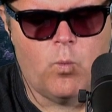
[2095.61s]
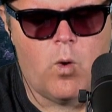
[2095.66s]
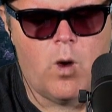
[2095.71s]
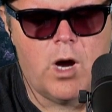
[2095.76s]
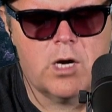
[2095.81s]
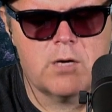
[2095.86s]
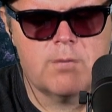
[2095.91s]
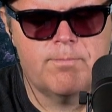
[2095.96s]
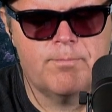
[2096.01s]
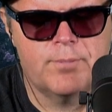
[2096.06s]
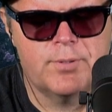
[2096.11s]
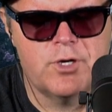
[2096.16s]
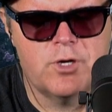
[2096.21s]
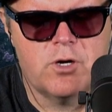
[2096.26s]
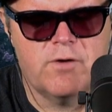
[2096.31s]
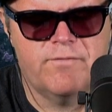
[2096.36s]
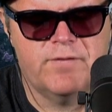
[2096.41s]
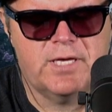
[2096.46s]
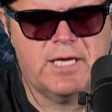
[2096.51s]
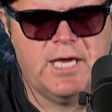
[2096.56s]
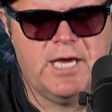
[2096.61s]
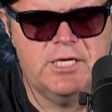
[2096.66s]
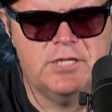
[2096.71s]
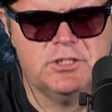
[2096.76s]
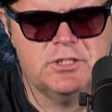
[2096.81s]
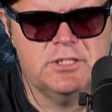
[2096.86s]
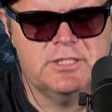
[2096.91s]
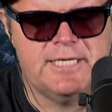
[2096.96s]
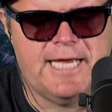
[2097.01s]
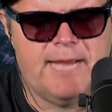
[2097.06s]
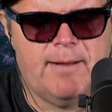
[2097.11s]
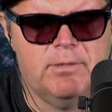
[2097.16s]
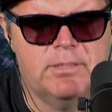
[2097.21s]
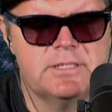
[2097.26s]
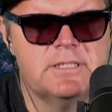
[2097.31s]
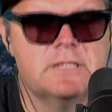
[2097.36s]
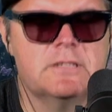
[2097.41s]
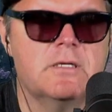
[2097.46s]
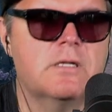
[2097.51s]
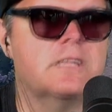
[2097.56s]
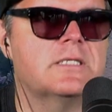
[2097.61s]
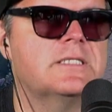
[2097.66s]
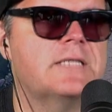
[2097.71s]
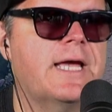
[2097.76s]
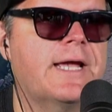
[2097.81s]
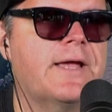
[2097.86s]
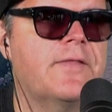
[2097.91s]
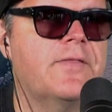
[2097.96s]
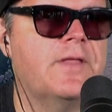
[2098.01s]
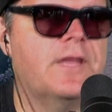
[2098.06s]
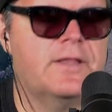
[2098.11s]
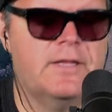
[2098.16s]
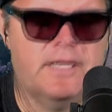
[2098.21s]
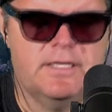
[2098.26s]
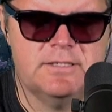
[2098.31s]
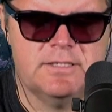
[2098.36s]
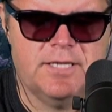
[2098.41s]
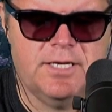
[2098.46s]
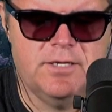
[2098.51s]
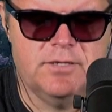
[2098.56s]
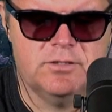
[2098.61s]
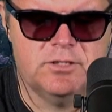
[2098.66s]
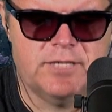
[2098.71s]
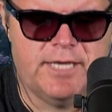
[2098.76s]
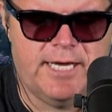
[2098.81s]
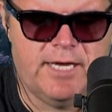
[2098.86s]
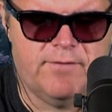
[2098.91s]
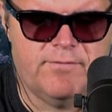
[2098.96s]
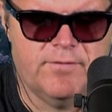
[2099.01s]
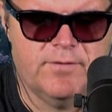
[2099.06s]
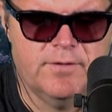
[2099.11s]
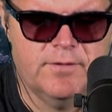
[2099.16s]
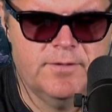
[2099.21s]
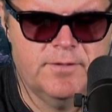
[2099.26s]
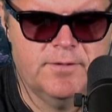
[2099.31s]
Water purification tablets is the second thing they say you should have,